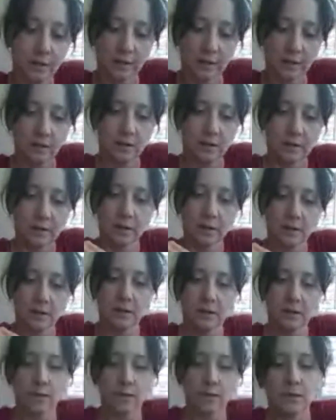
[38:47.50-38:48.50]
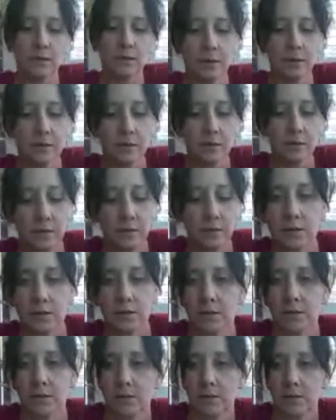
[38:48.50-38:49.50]

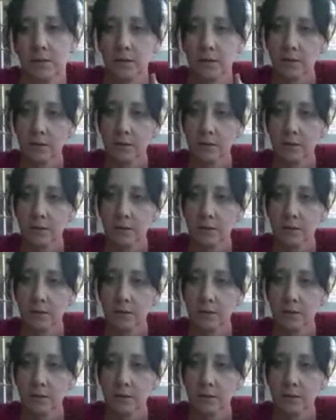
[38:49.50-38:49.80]
[no speech]